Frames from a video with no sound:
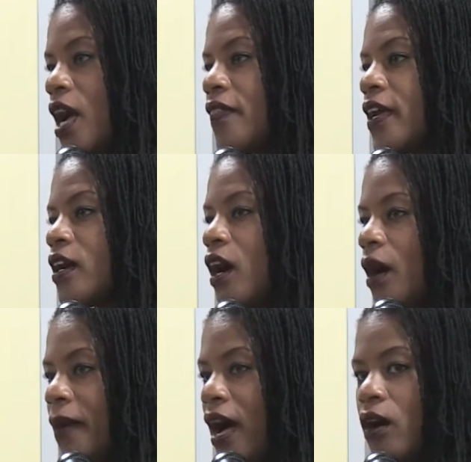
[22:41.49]
and they
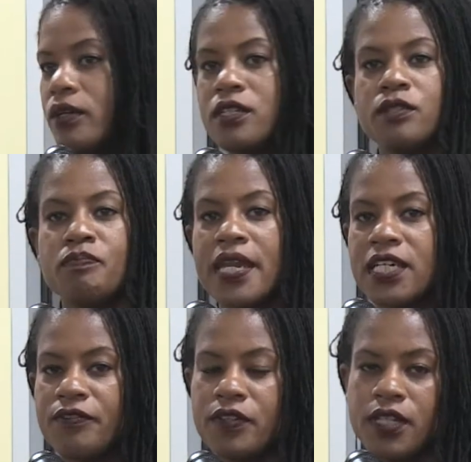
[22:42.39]
come out in
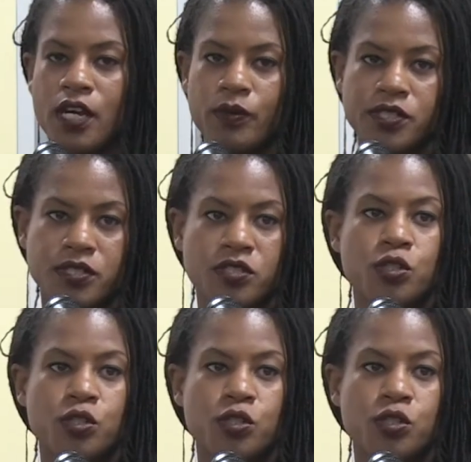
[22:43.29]
many different languages